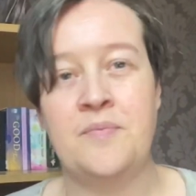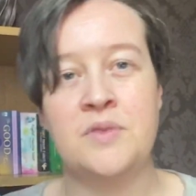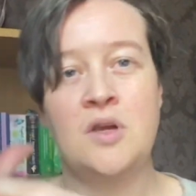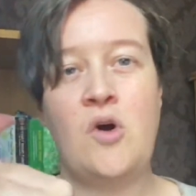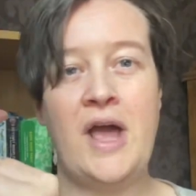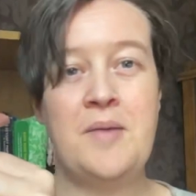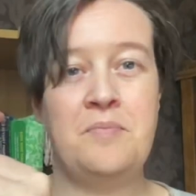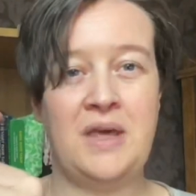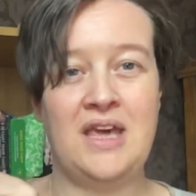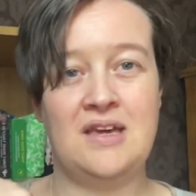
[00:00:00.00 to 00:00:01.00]
quite a
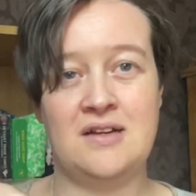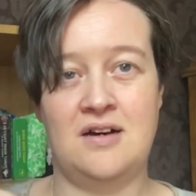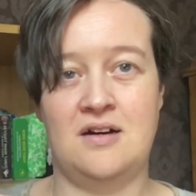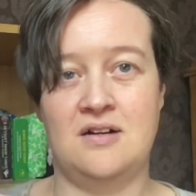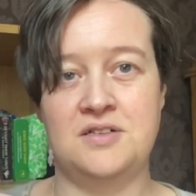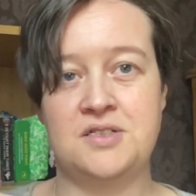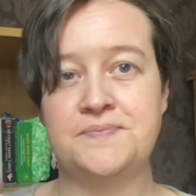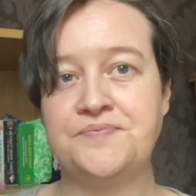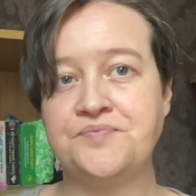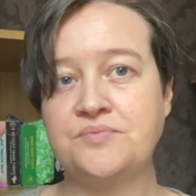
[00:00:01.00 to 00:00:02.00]
big card.
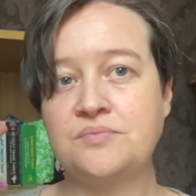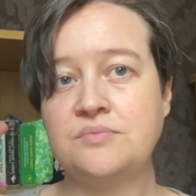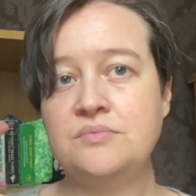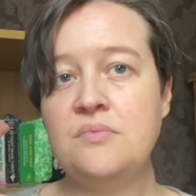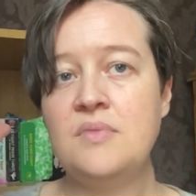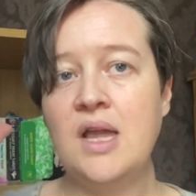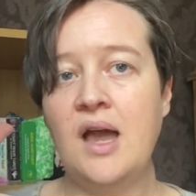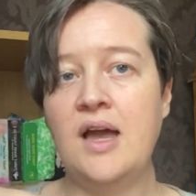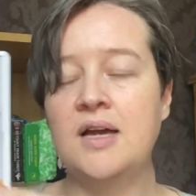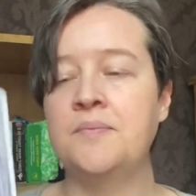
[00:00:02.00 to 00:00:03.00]

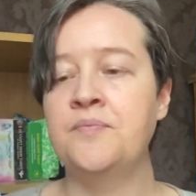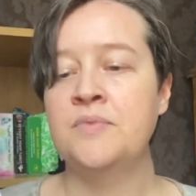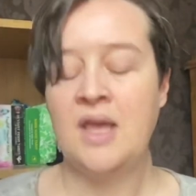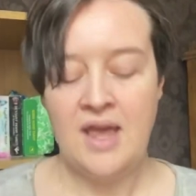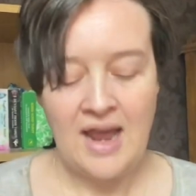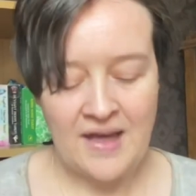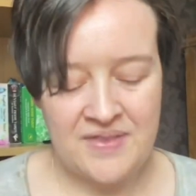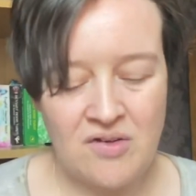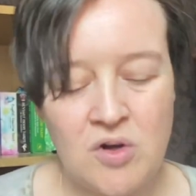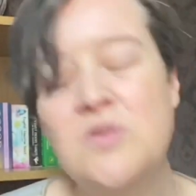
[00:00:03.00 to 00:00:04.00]
And
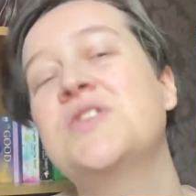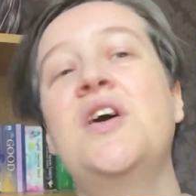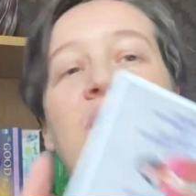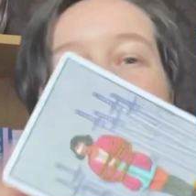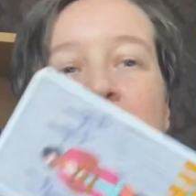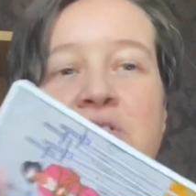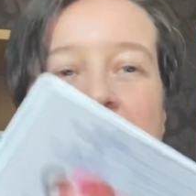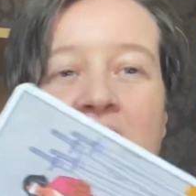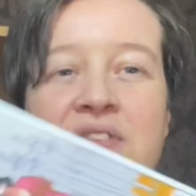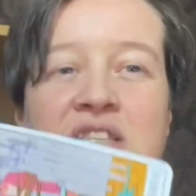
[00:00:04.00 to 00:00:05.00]
they also
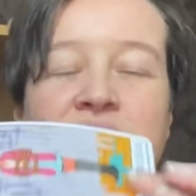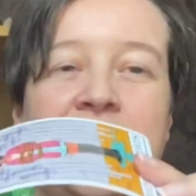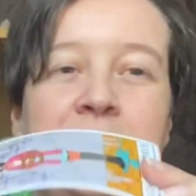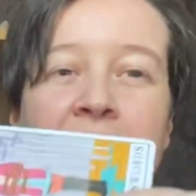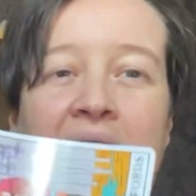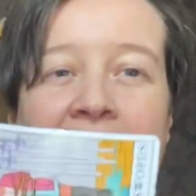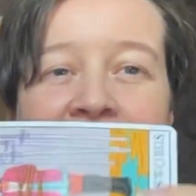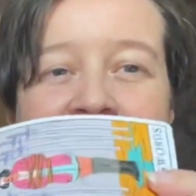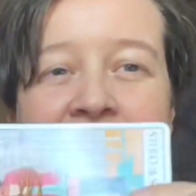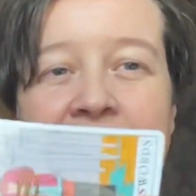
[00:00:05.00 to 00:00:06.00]
have this really
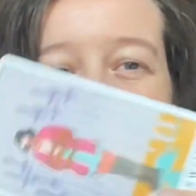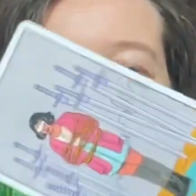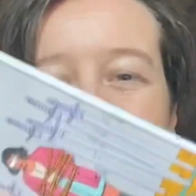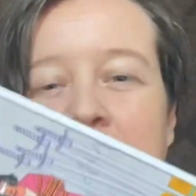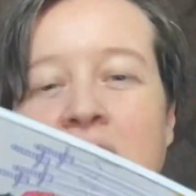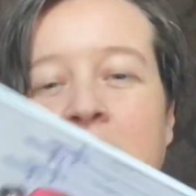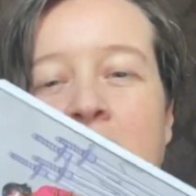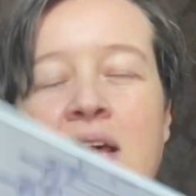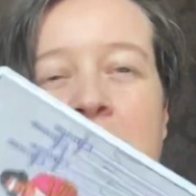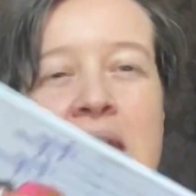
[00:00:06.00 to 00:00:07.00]
plasticky,
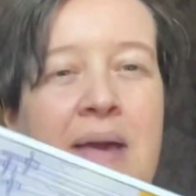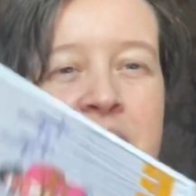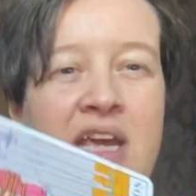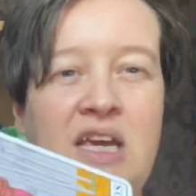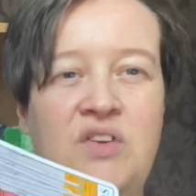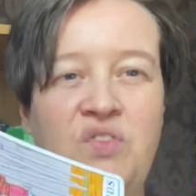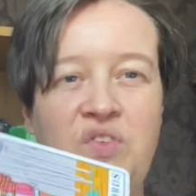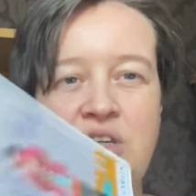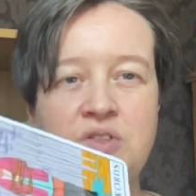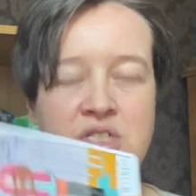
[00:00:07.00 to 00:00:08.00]
laminated
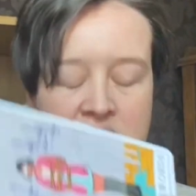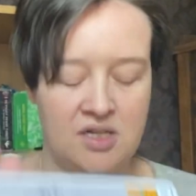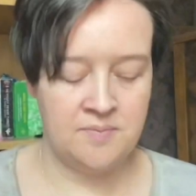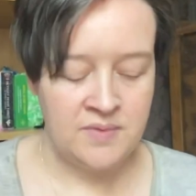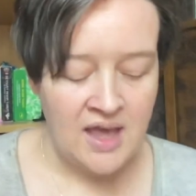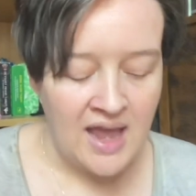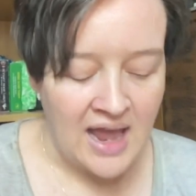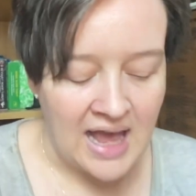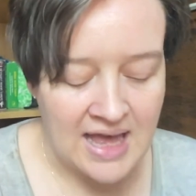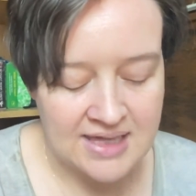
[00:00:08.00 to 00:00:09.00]
feel to them,
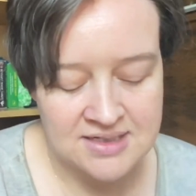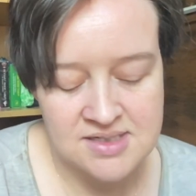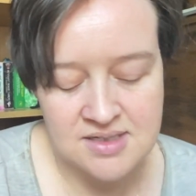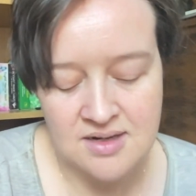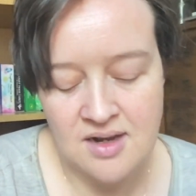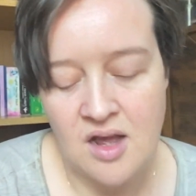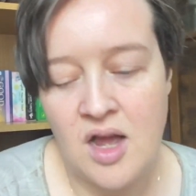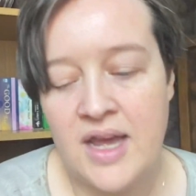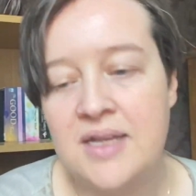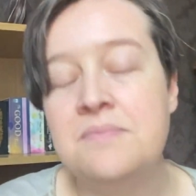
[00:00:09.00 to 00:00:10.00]
and
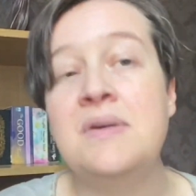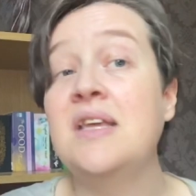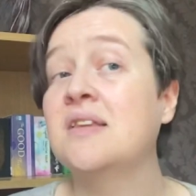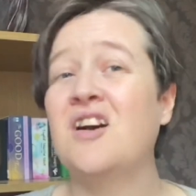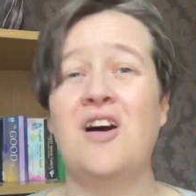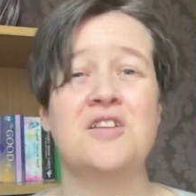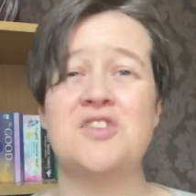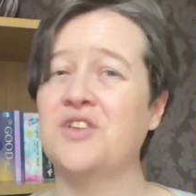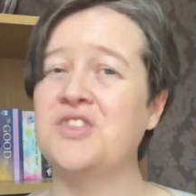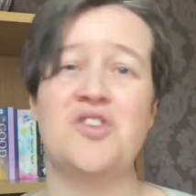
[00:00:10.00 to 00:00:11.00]
I admit the
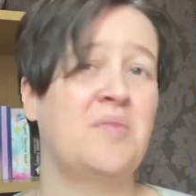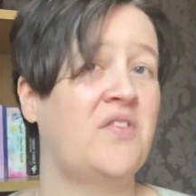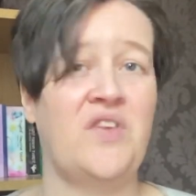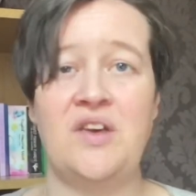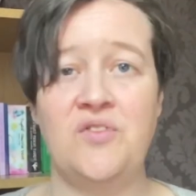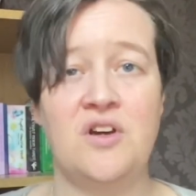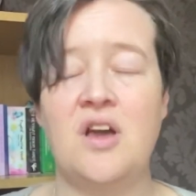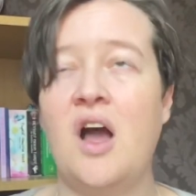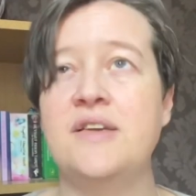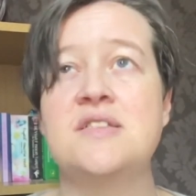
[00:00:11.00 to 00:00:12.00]
cardstock is not my favourite.
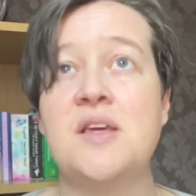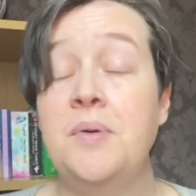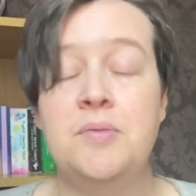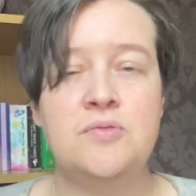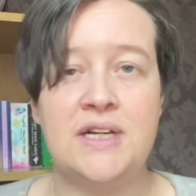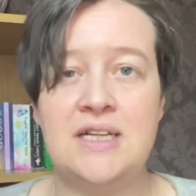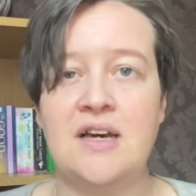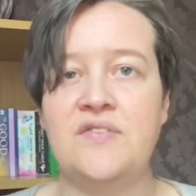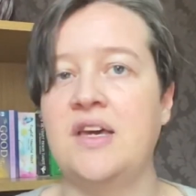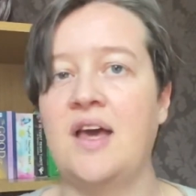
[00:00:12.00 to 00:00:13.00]
Some people really
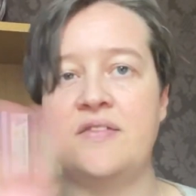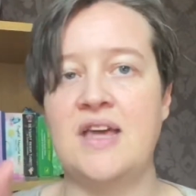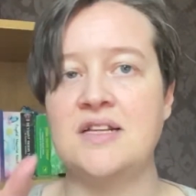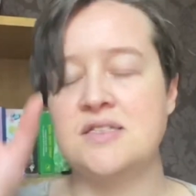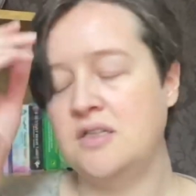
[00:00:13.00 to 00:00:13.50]
love it, and that's,